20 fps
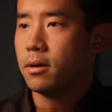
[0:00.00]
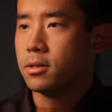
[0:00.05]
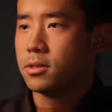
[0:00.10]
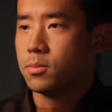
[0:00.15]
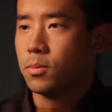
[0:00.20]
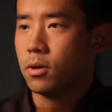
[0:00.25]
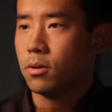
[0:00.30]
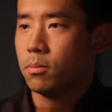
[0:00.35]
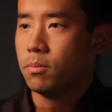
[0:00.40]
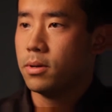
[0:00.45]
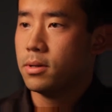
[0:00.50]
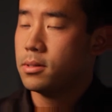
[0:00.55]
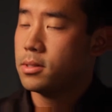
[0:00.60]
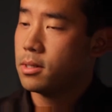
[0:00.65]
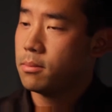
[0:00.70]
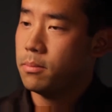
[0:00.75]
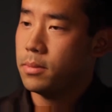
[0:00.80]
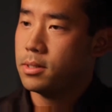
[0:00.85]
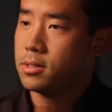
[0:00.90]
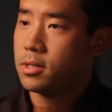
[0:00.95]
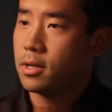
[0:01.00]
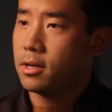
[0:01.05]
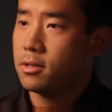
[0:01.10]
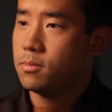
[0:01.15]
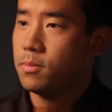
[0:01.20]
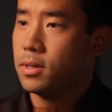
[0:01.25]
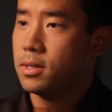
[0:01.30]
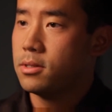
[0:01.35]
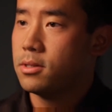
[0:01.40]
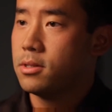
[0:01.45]
a small mid-sized
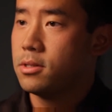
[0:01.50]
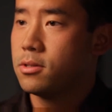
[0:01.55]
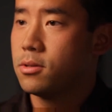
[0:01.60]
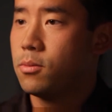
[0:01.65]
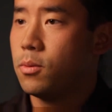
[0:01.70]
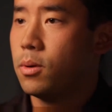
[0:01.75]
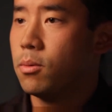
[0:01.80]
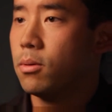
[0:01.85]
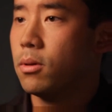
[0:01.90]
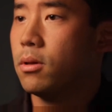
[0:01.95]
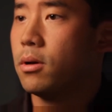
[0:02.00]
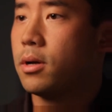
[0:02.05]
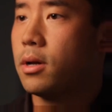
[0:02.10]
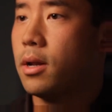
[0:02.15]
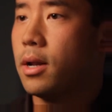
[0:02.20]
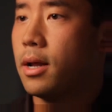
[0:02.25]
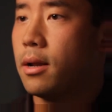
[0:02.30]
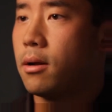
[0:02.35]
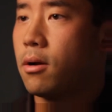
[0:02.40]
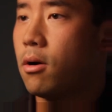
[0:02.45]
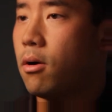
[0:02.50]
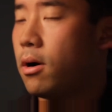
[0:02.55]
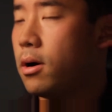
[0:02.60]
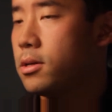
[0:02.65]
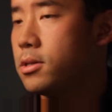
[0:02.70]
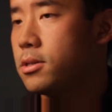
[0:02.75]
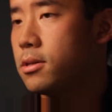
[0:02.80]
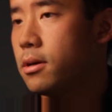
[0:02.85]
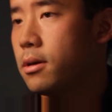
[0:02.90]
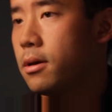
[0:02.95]
business, we were looking at
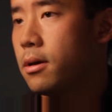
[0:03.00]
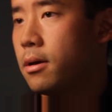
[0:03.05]
cost